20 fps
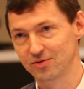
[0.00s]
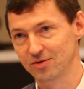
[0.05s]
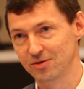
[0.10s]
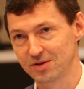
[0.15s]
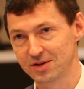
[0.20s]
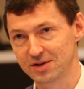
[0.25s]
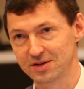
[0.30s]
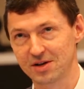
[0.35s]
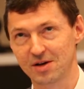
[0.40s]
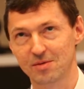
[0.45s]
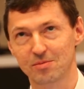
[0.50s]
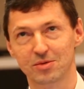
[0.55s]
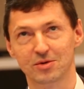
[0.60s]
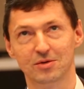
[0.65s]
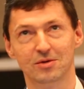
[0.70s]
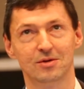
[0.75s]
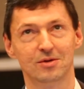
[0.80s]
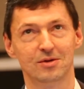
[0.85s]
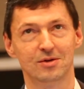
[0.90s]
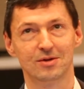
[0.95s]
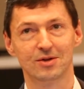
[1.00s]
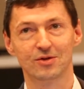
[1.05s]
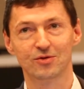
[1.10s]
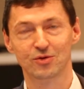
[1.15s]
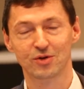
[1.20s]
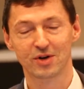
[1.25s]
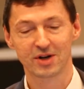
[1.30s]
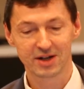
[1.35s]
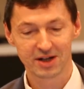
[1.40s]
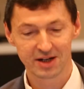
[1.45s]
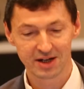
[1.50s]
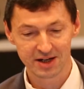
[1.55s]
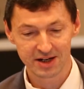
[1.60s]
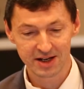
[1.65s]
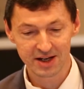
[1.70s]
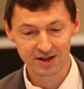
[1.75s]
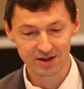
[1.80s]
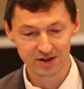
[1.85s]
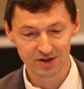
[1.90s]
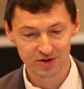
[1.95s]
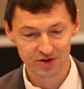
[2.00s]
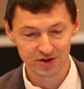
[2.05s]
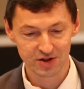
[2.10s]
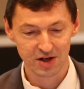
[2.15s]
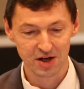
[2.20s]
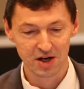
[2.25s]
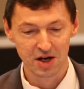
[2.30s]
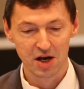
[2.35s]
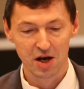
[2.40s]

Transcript: for example, Lithuanian and English,